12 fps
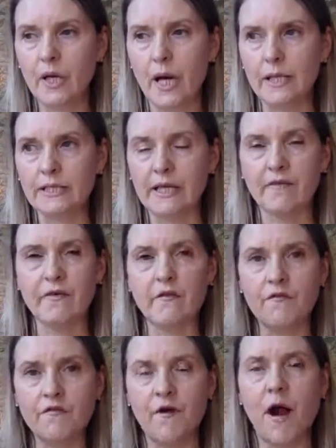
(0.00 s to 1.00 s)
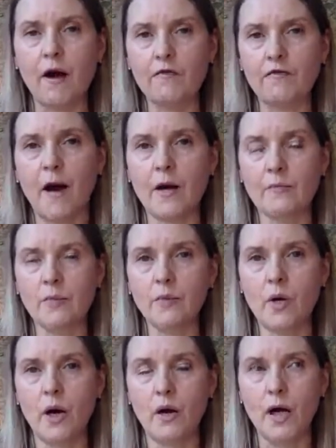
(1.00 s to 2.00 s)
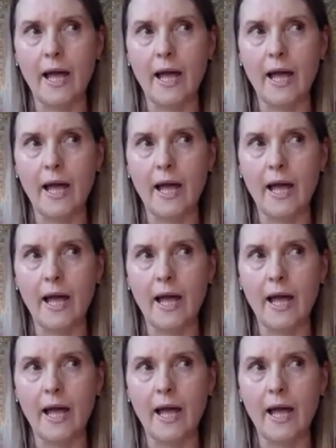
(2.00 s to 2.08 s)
is given far, far more